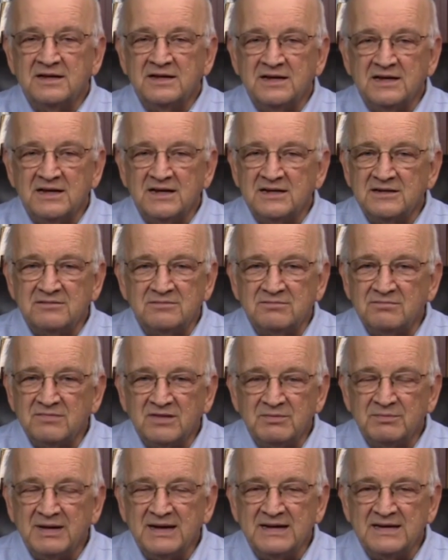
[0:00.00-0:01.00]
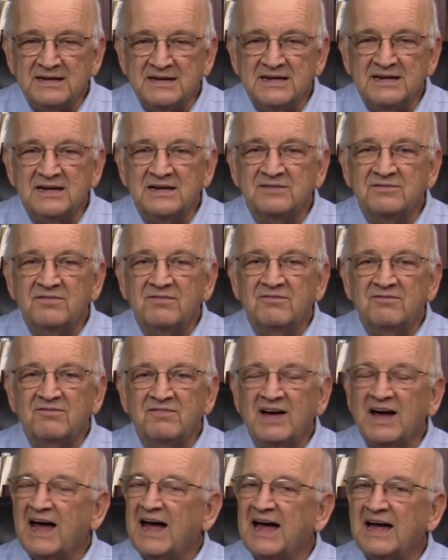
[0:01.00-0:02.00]
the main kid,
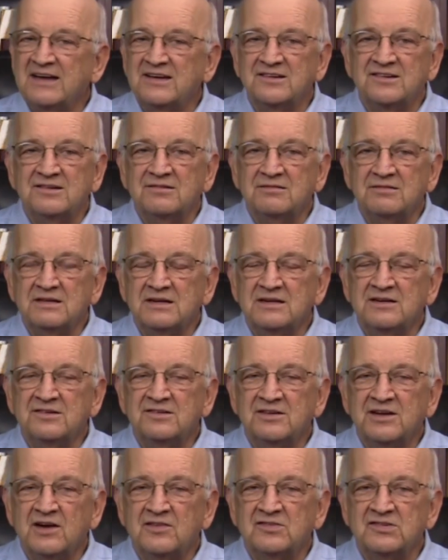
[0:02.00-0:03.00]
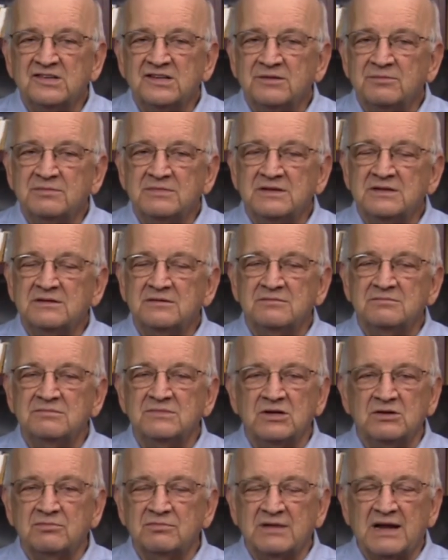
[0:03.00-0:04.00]
finds. He discovers him
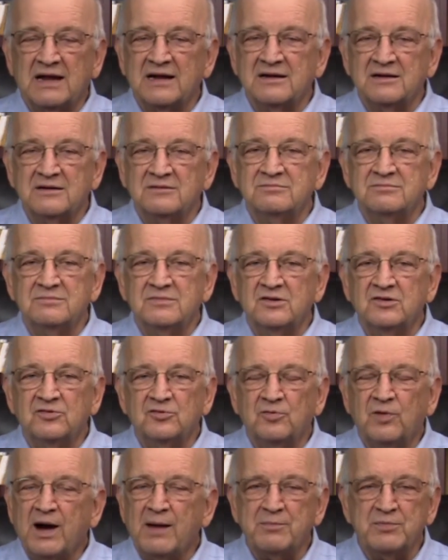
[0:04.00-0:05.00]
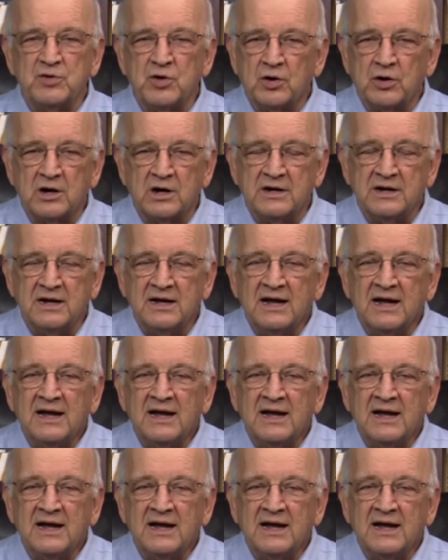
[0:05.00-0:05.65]
in, you know, like a scrapyard,